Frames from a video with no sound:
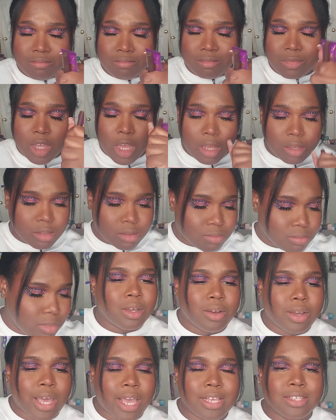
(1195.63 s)
Yes.
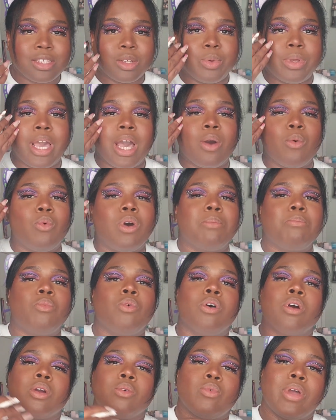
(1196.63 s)
Okay, so we got one
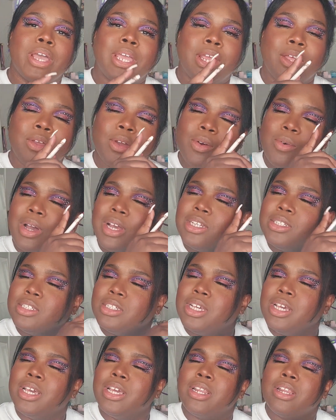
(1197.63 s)
more regular
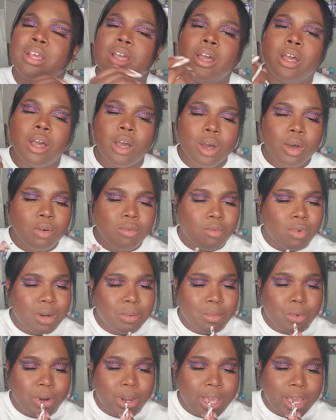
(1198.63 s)
question, one more